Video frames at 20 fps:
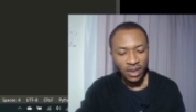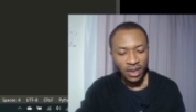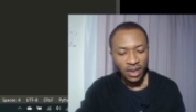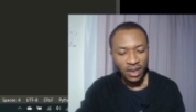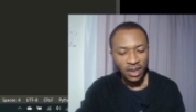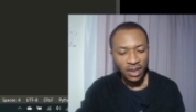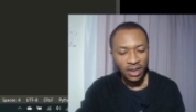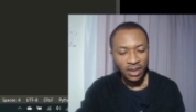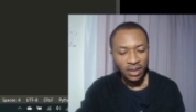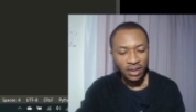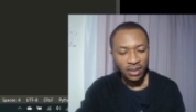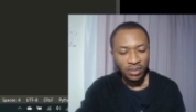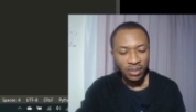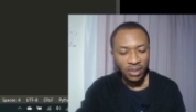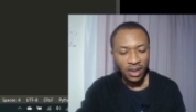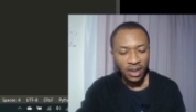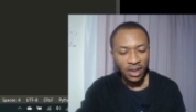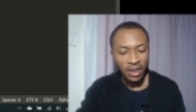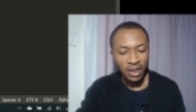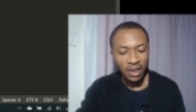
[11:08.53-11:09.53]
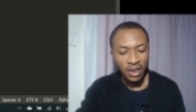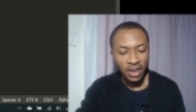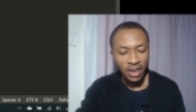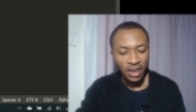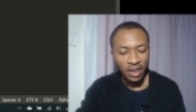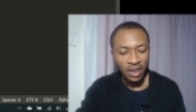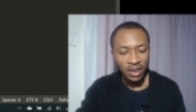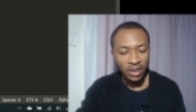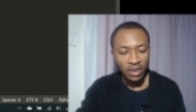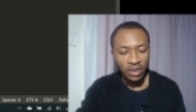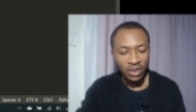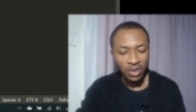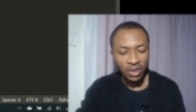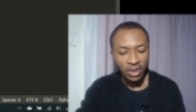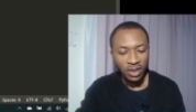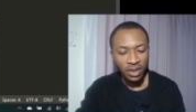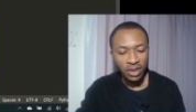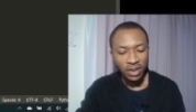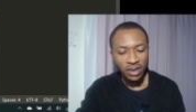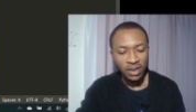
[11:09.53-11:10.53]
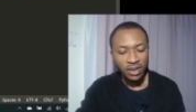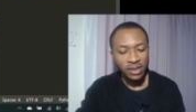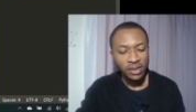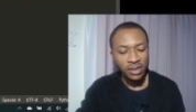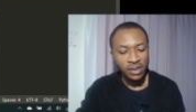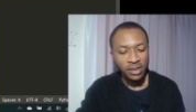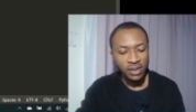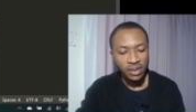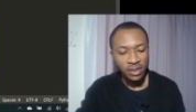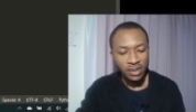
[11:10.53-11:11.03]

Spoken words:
and my age is